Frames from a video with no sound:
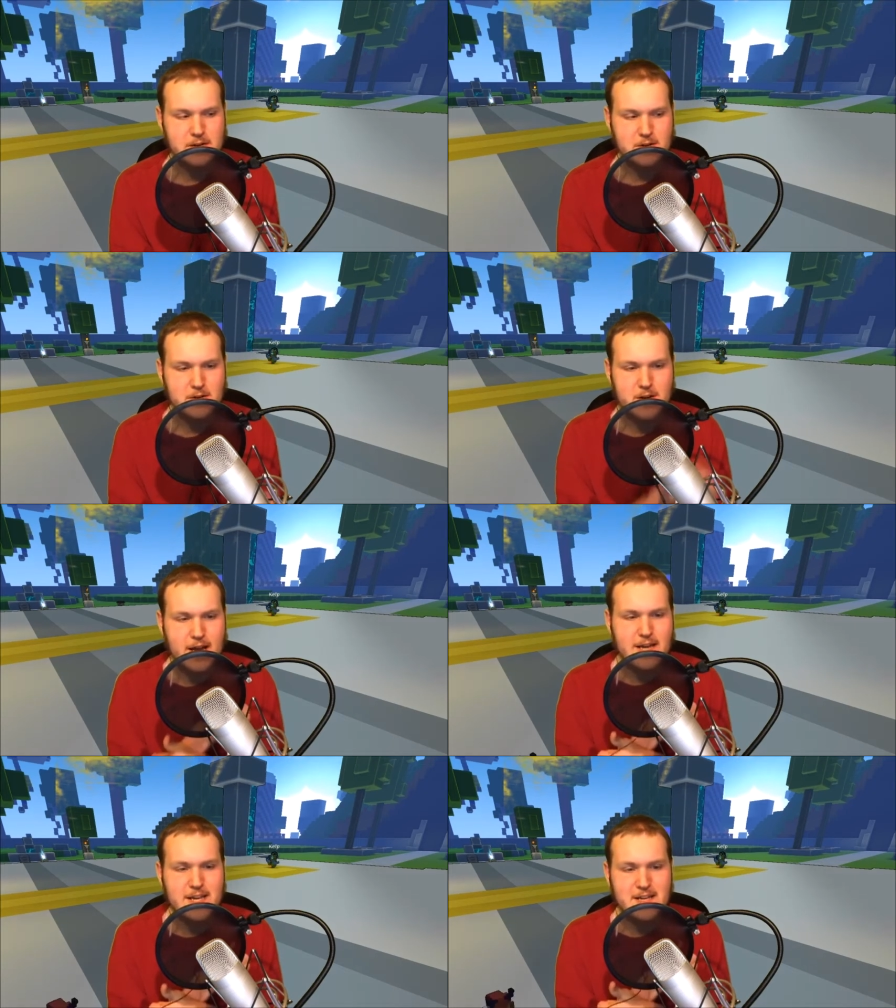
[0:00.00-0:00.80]
good
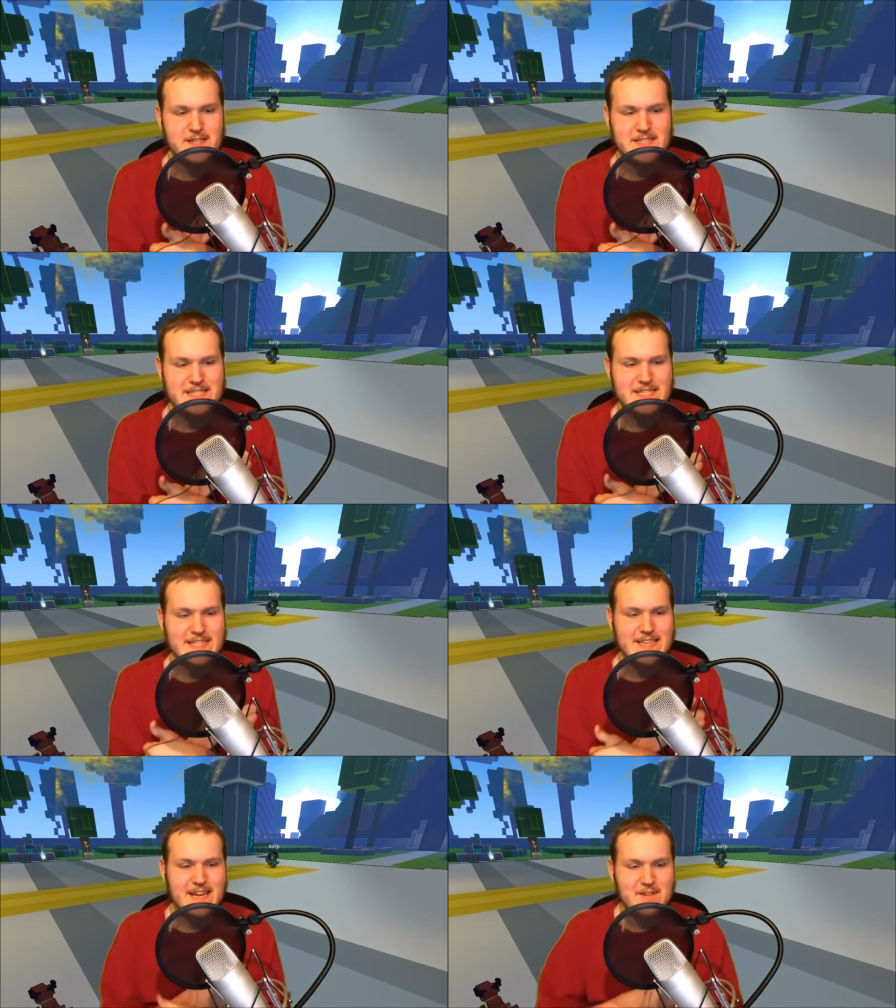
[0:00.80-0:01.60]
ideas
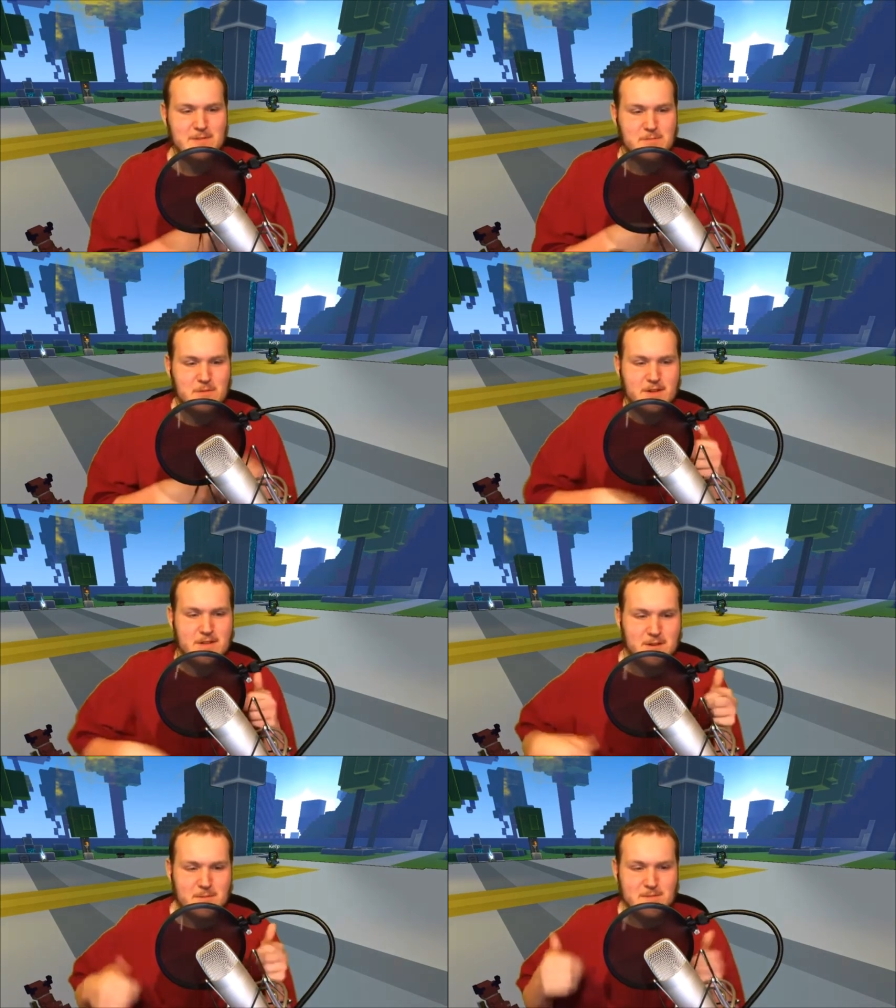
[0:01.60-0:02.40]

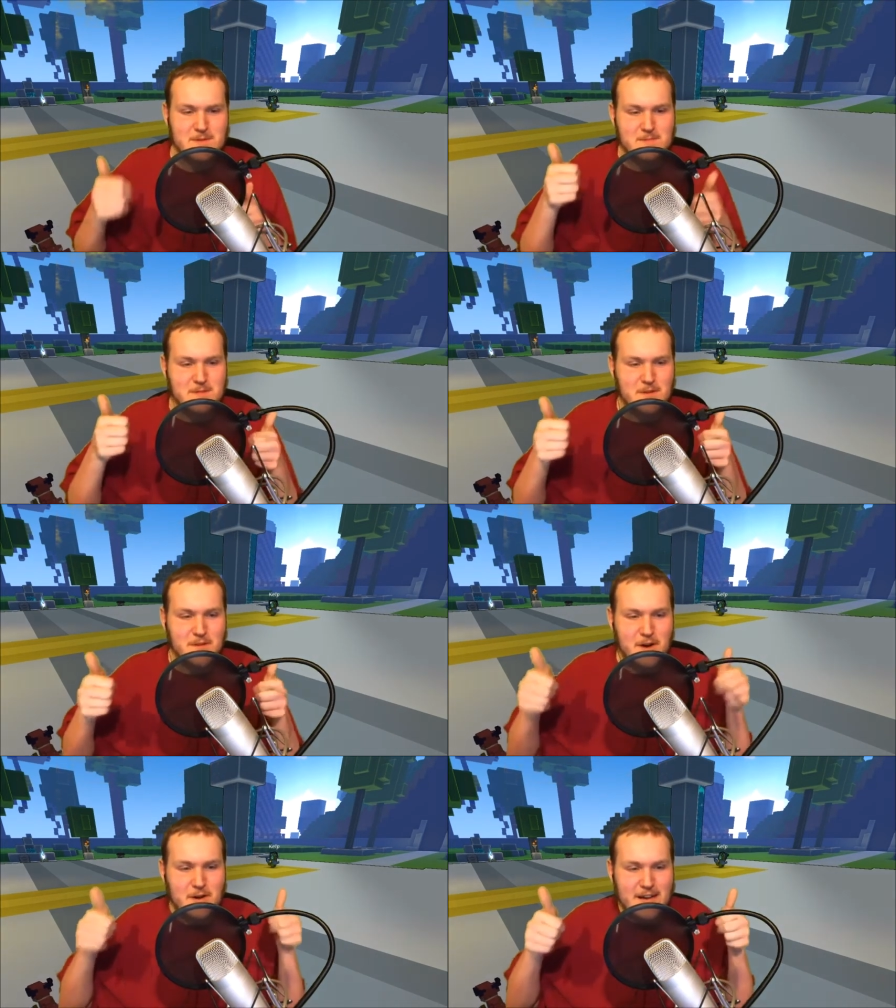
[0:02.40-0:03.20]
thumbs
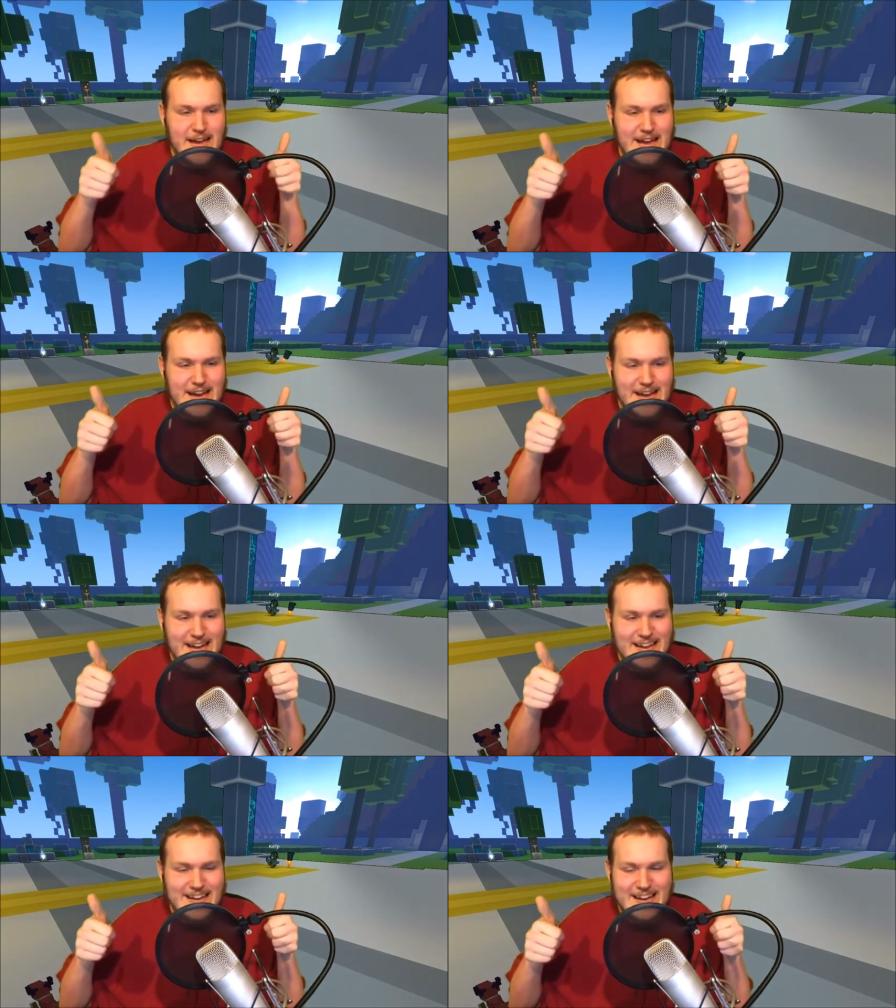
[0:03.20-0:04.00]
there
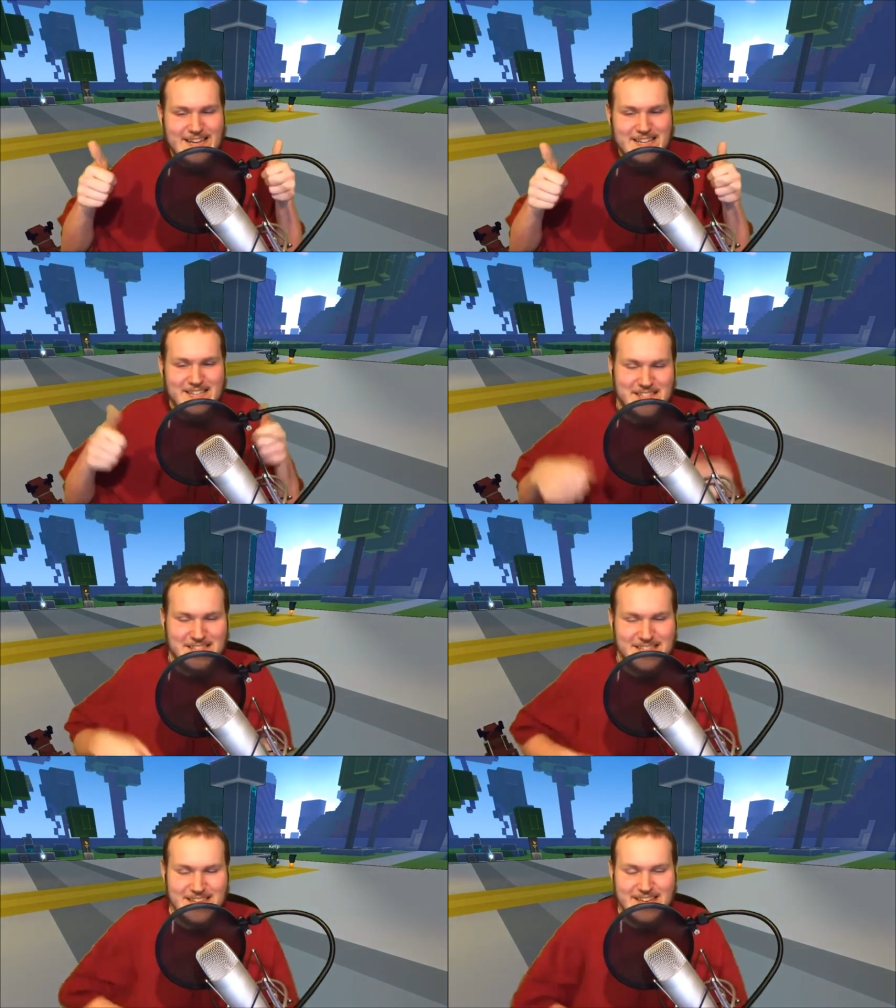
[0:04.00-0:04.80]
yeah ideas
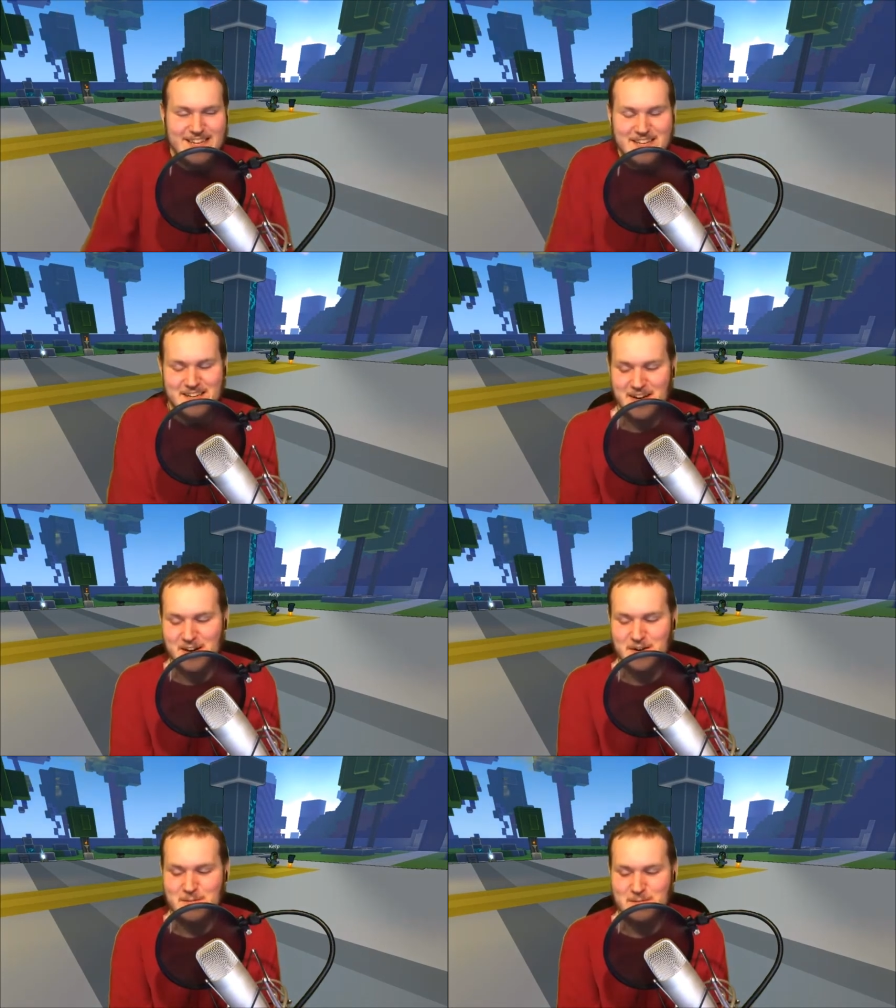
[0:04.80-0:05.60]

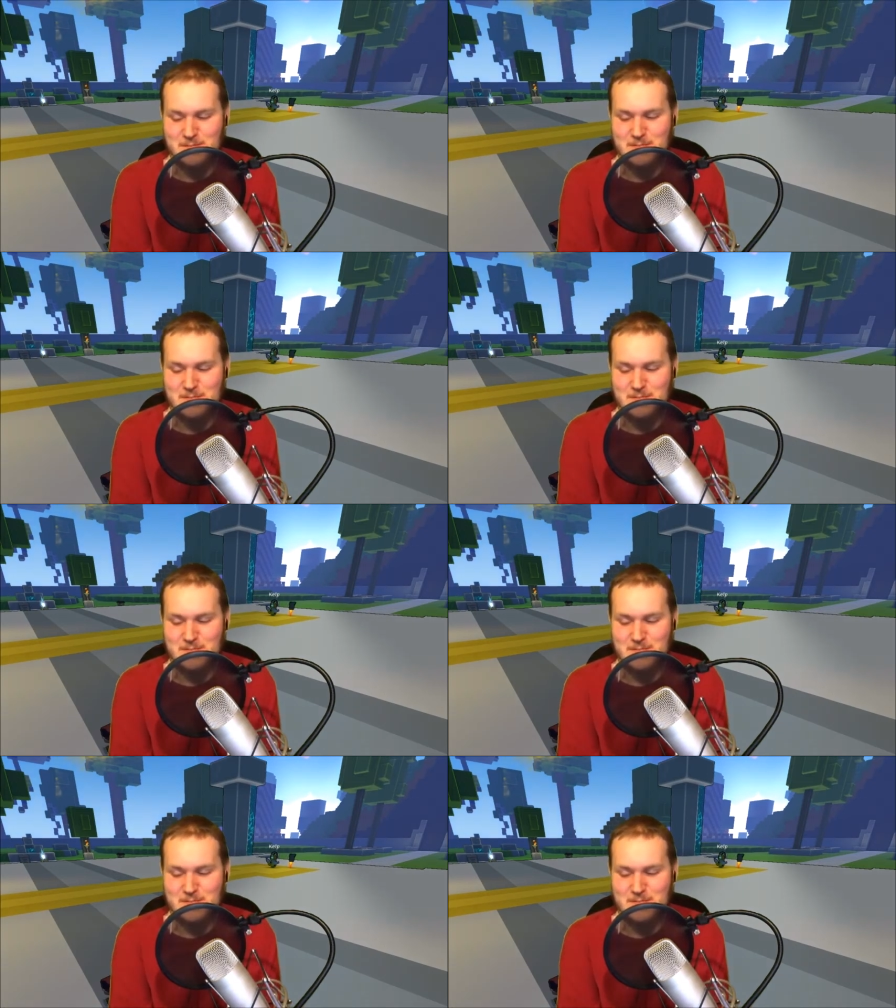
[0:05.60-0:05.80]
um